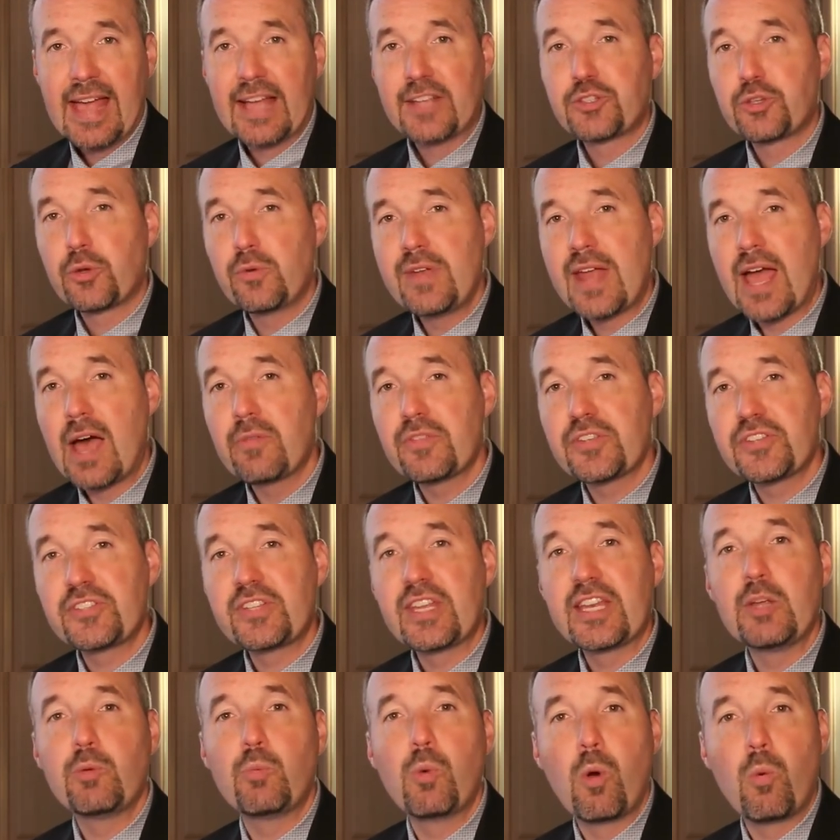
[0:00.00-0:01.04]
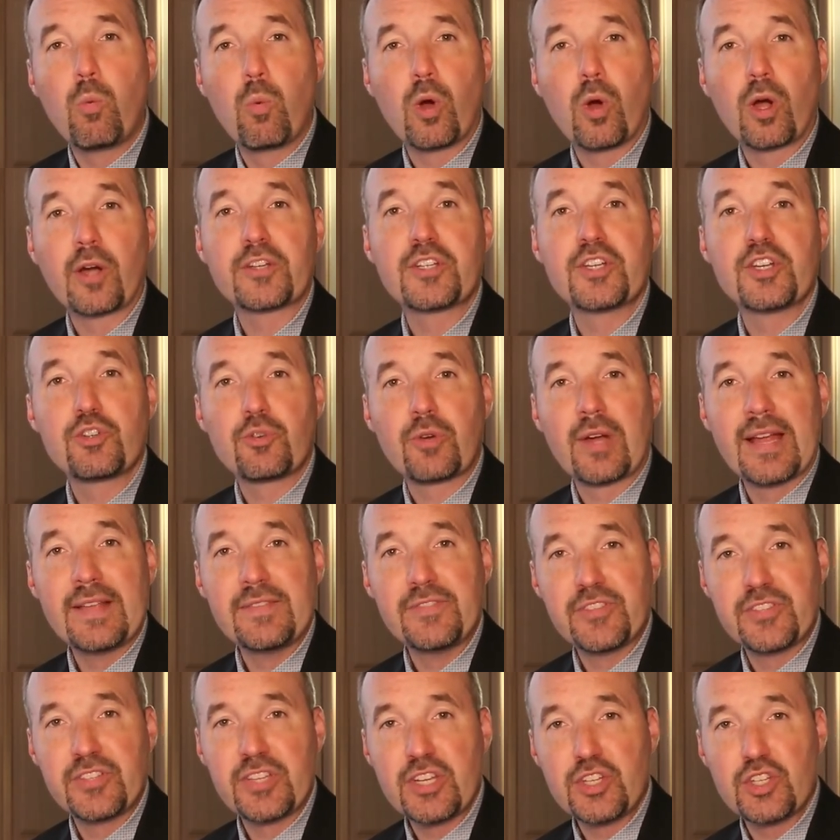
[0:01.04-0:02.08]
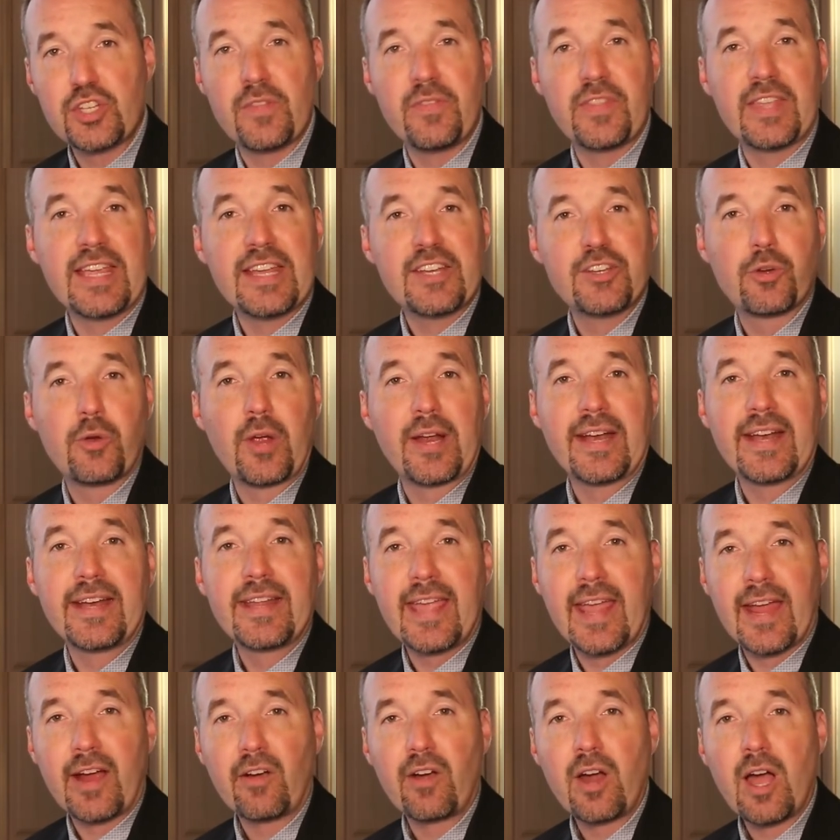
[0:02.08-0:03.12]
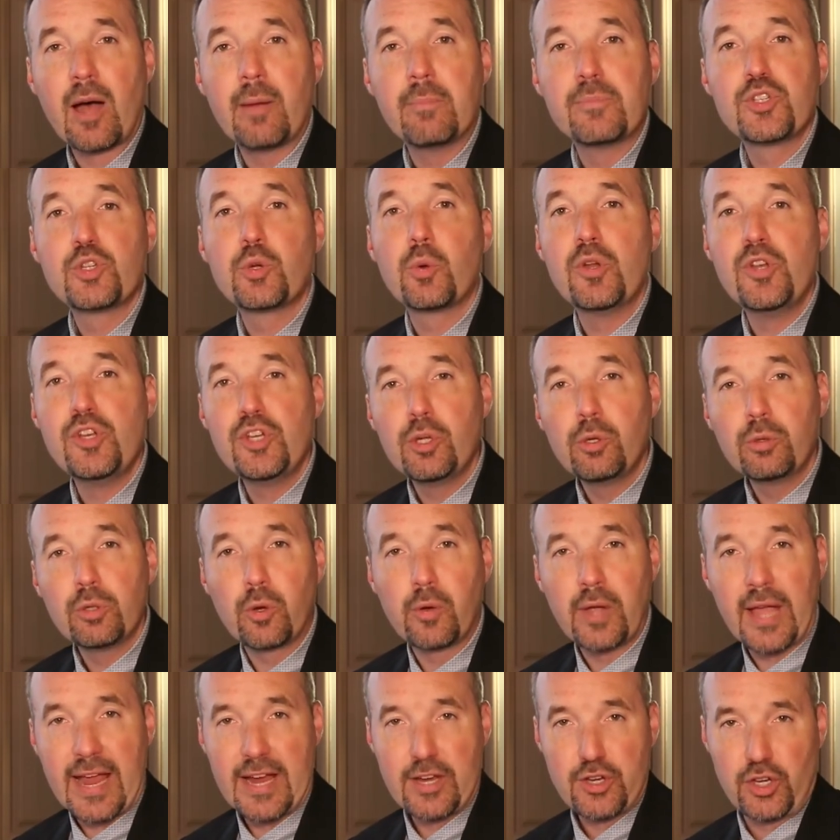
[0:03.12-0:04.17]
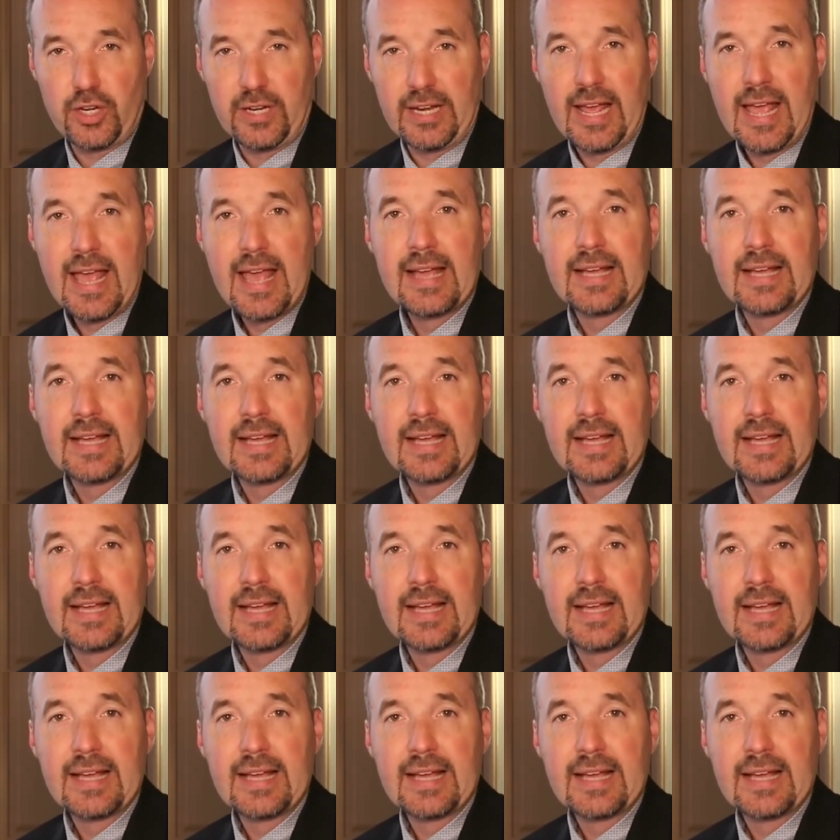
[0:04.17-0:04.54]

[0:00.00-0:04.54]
and so now the city will work to transition the integrated care hub to a new location,